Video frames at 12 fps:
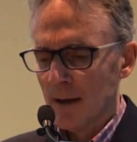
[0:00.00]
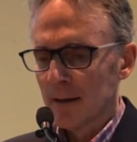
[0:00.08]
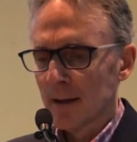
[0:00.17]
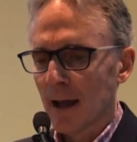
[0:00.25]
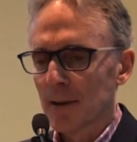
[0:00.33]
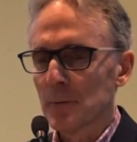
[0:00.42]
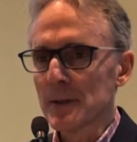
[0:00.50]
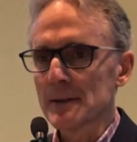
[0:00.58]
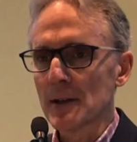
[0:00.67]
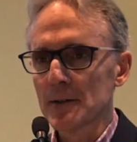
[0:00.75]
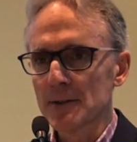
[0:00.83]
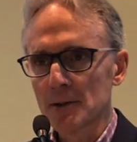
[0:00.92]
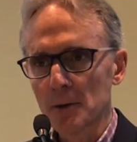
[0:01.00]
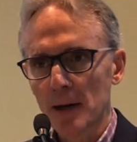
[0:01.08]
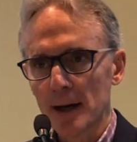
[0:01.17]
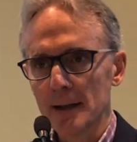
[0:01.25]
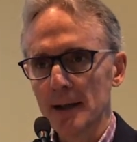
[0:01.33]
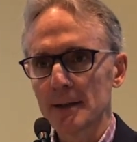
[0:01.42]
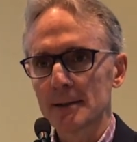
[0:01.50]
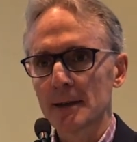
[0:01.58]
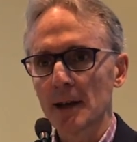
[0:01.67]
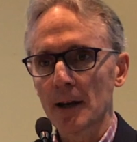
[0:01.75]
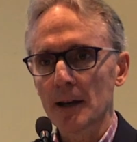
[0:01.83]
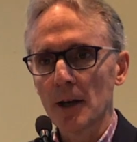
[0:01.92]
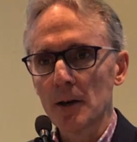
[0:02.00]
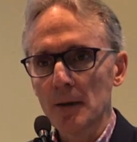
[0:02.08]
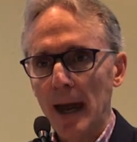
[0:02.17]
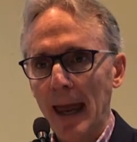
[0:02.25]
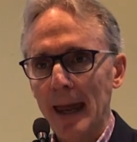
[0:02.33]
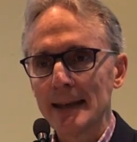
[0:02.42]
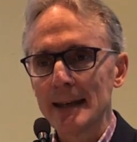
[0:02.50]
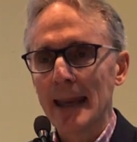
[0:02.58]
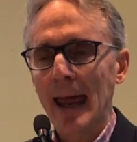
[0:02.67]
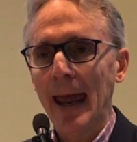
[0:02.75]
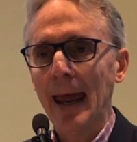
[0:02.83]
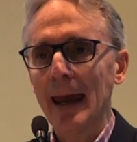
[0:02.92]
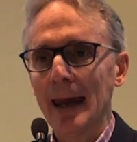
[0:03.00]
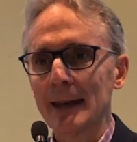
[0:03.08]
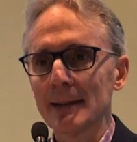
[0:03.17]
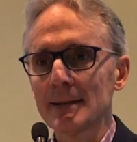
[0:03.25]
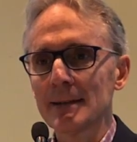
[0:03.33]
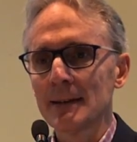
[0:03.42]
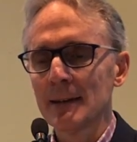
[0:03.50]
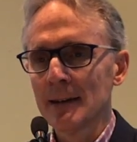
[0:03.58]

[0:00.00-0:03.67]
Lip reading: Now, the reason those two ideas go hand in hand